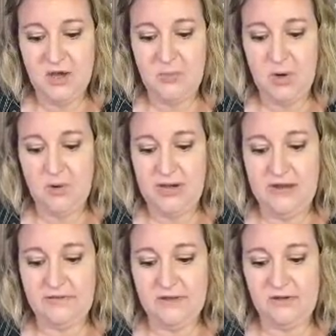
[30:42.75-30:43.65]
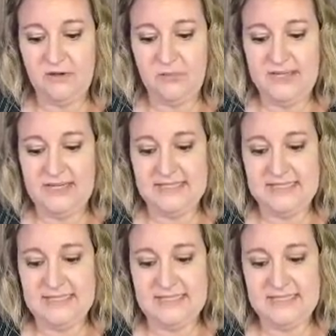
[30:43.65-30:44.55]
poke out the little
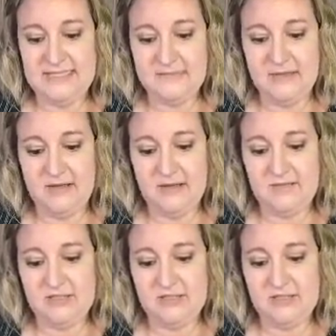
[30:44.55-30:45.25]
pieces, but I'm